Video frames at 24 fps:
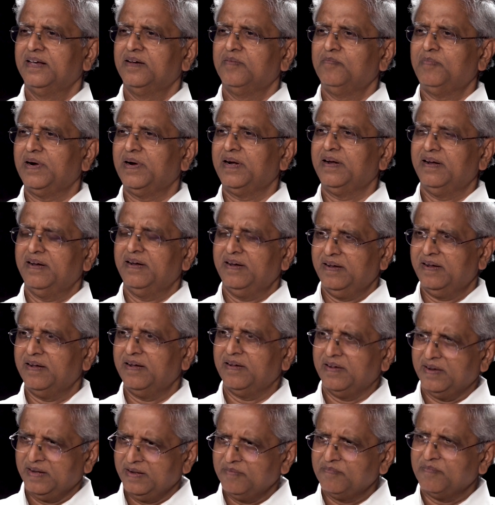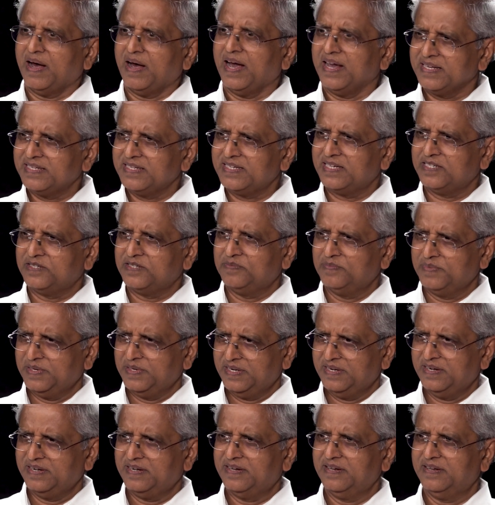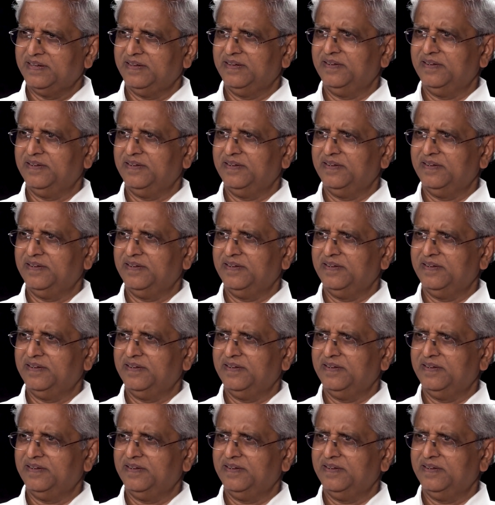But in my judgment,